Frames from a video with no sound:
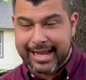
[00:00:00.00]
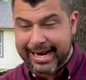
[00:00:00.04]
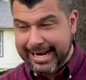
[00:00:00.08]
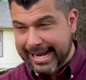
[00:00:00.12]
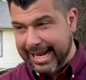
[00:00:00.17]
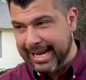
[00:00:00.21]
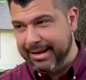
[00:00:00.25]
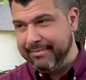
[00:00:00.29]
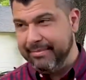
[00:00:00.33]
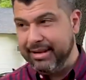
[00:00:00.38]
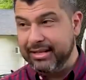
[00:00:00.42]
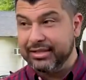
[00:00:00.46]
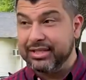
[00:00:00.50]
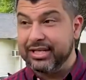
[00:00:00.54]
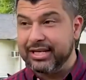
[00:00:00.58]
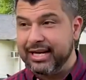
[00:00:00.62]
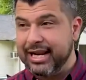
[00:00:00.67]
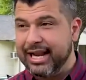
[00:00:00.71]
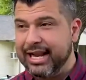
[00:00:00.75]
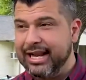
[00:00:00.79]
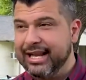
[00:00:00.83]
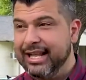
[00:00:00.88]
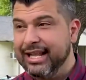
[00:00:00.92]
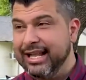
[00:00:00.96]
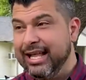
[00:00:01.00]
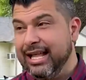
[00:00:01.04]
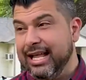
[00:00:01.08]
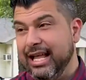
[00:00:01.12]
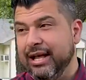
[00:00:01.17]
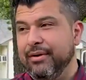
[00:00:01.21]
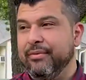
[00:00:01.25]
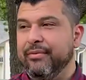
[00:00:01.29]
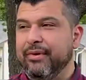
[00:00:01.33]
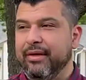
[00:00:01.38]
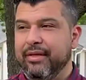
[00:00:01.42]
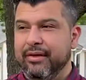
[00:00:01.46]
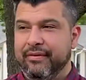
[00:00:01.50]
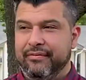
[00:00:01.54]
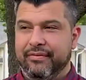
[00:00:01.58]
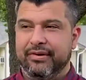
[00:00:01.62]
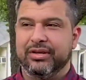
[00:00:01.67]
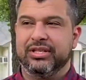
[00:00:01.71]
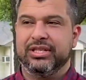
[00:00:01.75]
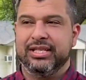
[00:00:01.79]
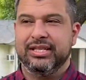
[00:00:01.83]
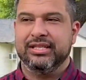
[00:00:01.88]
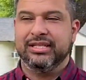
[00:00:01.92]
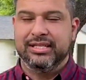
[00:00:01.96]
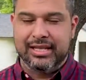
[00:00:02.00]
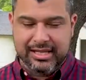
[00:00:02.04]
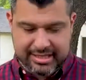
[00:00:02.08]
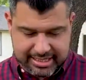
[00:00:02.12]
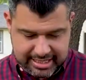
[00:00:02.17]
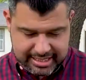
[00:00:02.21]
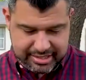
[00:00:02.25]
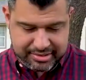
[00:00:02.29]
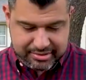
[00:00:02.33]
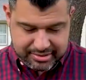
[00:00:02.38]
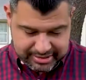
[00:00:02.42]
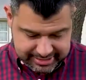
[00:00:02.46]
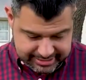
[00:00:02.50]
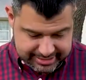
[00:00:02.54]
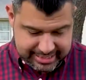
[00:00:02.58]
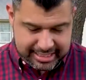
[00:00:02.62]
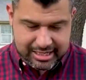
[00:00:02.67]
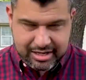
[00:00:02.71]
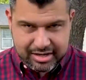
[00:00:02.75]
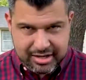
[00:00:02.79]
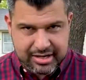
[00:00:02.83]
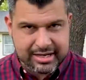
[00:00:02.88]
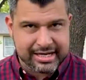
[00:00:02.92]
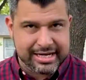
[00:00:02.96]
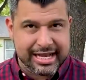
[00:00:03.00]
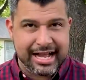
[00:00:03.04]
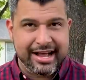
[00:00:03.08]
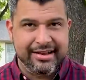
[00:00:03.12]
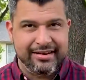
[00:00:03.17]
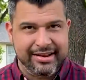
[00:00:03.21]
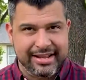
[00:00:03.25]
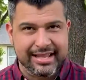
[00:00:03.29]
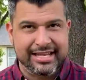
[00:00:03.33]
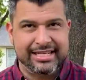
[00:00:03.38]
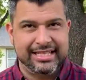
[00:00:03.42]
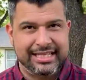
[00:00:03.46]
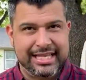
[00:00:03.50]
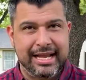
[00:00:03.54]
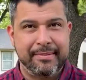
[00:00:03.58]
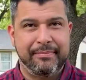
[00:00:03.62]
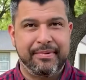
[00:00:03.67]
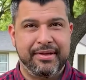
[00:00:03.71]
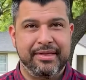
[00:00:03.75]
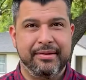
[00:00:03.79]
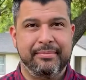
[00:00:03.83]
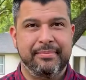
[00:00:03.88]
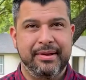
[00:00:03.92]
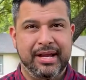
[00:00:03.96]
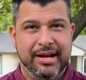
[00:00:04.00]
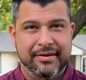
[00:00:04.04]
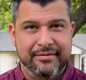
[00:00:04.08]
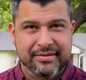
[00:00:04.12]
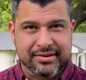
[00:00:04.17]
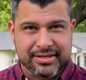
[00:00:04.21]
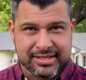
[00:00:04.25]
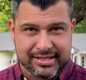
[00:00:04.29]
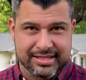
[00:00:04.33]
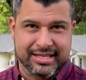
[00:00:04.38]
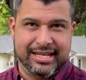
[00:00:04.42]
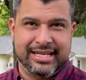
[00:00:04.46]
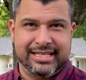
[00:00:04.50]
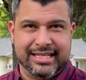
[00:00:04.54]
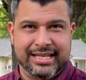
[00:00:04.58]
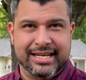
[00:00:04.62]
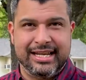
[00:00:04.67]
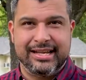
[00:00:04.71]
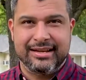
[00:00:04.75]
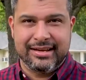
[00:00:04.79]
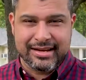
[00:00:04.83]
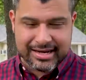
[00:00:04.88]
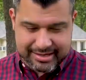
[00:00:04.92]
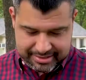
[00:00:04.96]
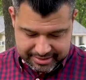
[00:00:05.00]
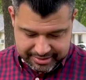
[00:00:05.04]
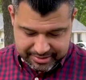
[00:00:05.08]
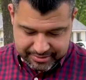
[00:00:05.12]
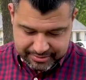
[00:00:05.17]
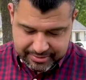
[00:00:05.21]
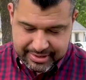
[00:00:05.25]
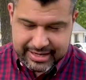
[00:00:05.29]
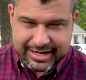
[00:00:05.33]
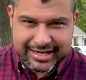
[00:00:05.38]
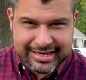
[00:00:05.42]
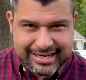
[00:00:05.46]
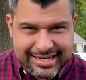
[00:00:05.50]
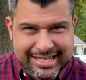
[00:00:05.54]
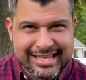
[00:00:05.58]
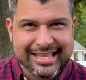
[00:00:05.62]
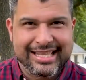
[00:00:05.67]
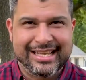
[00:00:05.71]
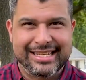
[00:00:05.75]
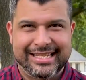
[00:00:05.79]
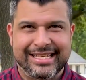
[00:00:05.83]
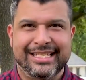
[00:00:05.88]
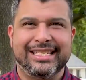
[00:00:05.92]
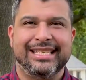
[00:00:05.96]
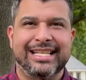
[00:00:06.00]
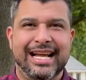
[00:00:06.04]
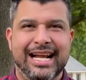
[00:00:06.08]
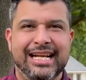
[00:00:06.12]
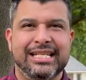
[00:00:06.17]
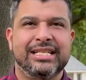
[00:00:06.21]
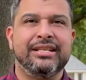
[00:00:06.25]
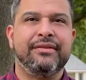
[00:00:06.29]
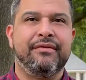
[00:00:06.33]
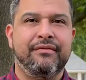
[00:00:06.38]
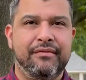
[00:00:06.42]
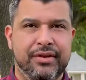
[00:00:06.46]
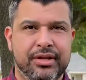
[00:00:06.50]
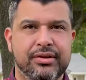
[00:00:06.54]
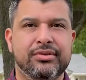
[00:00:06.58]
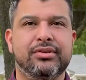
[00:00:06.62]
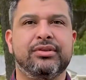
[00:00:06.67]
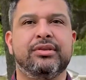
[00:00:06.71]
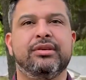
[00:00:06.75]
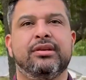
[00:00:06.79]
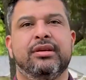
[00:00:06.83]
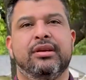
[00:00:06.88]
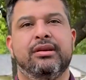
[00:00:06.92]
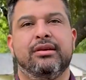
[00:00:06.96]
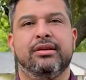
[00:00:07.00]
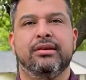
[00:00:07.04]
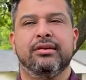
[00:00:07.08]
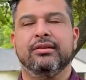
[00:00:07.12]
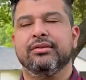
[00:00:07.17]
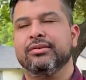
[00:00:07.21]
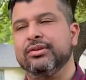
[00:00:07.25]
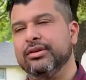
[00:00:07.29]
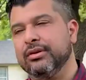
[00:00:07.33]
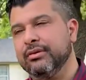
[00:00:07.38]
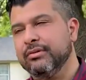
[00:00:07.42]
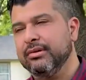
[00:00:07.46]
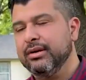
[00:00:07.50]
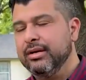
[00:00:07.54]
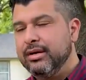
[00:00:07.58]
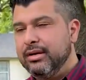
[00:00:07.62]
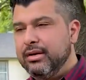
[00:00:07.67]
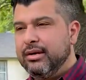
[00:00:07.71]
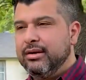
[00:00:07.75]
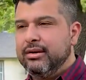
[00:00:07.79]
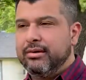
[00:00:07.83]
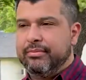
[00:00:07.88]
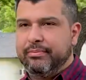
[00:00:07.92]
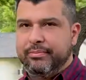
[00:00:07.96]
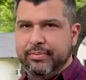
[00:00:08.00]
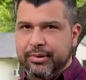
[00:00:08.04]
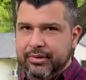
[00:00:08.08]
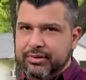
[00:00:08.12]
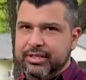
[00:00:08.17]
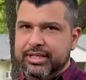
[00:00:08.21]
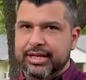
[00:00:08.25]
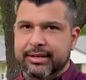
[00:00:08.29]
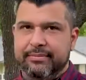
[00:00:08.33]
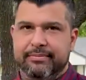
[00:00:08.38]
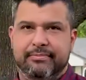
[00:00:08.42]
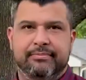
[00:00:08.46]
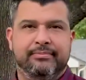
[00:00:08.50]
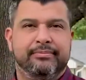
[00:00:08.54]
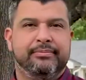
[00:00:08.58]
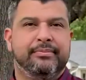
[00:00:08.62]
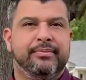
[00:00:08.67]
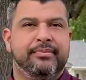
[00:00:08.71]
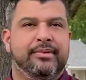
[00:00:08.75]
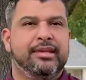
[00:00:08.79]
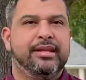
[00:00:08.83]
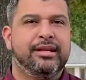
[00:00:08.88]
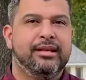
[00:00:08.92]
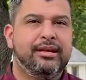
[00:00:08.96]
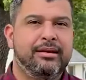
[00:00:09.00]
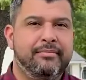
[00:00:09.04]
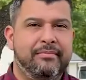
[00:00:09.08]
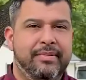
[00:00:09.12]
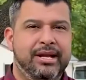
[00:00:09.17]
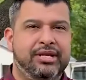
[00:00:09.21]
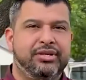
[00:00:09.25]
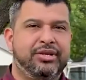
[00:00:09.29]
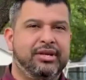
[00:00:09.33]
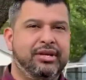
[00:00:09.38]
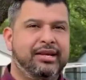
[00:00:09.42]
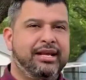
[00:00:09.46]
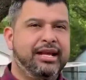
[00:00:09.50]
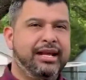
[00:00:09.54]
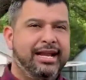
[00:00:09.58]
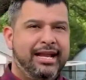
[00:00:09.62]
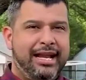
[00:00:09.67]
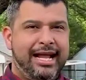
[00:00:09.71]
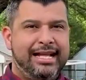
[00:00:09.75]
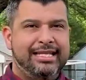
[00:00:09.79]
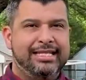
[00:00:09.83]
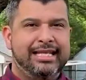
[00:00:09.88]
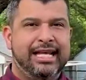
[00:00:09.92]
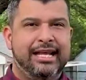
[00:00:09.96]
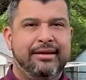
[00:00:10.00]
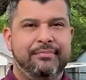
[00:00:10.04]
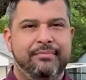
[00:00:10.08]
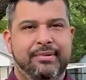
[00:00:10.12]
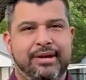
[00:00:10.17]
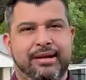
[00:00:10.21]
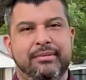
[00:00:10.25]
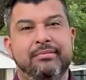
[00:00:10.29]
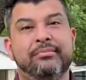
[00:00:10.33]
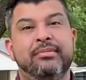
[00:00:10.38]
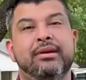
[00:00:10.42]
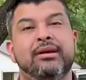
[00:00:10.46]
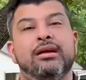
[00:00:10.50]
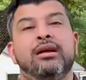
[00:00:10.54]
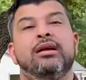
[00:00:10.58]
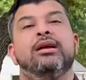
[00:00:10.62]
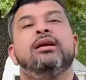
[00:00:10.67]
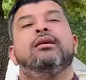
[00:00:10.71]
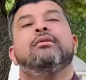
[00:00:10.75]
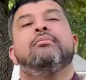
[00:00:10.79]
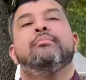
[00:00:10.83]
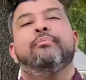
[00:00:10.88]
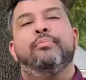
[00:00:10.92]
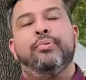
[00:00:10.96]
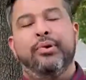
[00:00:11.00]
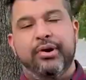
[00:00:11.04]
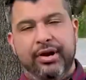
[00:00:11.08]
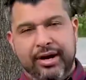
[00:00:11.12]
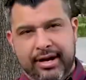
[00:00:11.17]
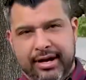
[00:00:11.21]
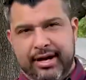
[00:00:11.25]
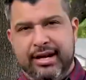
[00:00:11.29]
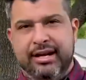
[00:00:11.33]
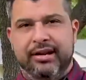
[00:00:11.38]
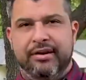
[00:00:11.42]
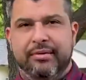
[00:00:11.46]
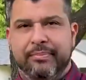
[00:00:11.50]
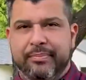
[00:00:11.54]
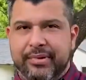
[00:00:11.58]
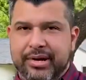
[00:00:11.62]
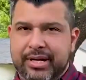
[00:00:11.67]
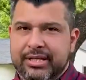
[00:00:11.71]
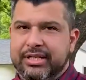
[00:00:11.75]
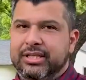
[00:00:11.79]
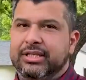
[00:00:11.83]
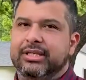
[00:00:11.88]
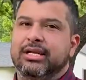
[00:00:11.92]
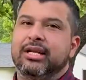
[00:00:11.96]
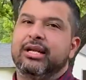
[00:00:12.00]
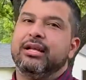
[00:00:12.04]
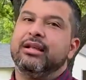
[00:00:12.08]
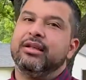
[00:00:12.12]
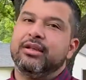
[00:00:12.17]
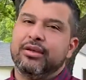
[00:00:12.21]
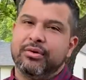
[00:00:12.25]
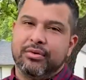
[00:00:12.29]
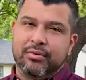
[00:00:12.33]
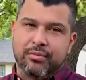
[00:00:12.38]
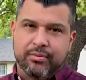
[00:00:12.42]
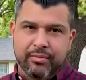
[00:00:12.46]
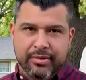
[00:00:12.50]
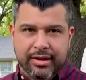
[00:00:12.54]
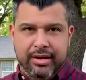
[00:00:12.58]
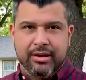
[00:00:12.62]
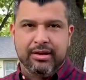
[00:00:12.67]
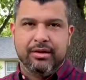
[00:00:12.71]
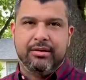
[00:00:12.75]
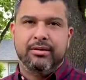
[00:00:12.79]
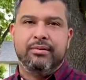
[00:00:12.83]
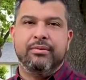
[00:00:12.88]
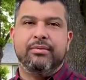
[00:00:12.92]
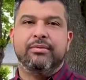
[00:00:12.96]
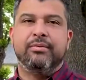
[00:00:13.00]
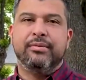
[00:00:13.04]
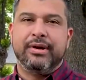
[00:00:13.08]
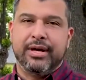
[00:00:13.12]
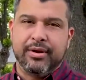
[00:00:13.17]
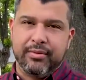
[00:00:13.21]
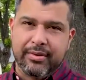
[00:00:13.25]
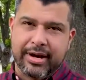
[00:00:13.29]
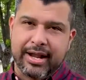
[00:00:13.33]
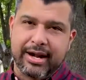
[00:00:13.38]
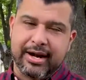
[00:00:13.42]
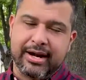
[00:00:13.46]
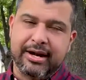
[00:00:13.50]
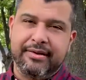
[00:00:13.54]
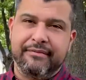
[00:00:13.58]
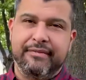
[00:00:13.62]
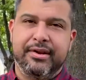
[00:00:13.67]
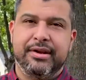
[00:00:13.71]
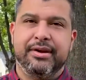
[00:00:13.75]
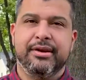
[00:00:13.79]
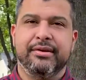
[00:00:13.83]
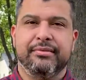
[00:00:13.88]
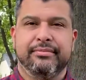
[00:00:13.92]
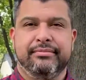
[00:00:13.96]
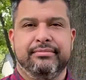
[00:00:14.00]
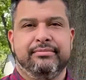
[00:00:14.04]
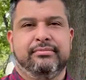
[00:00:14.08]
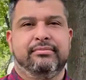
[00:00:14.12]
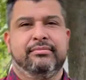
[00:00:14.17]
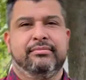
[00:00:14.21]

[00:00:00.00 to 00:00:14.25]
came in today, and one of the first things that they do is they look down and they step on the pavers and they see, you know what, this is nice, it feels good, you know. So pro tip, make sure you get landscaping, put it in your budget. You will regret it if you don't.